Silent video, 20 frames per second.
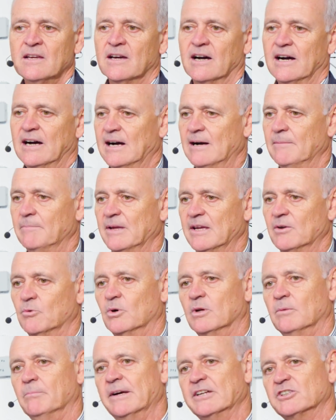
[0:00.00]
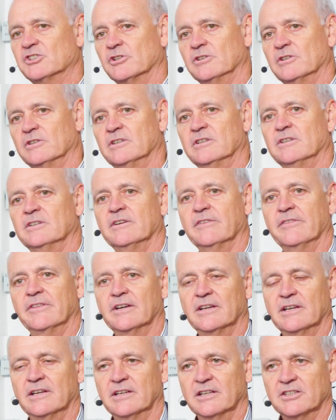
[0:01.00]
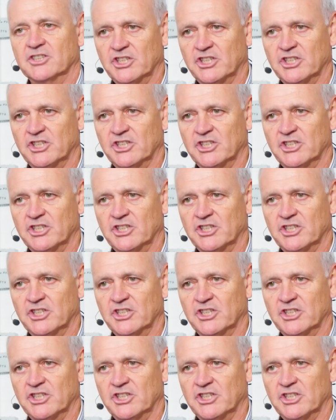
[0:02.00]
It will measure the